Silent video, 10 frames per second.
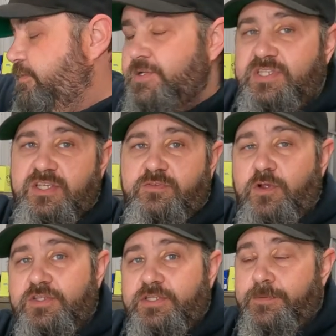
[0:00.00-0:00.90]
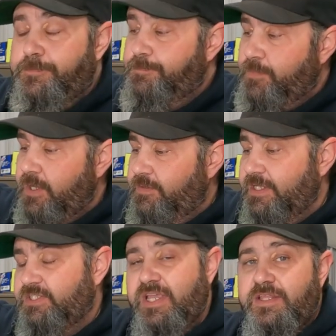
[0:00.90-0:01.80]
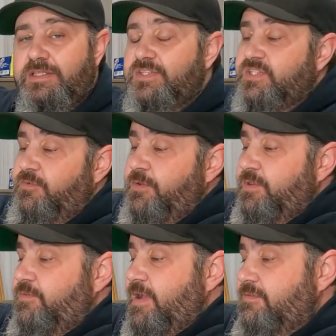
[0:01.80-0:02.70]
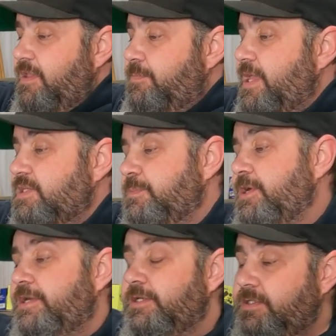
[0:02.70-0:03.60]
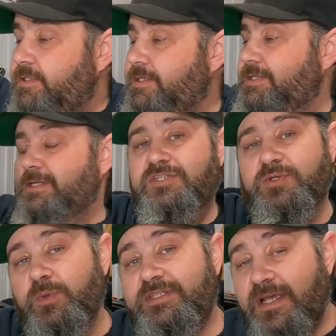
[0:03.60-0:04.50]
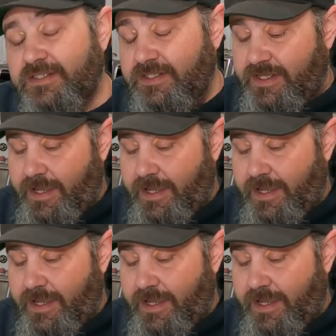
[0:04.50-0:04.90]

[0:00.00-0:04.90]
first things first, they say that this is a 55 amp plasma cutter. So we tested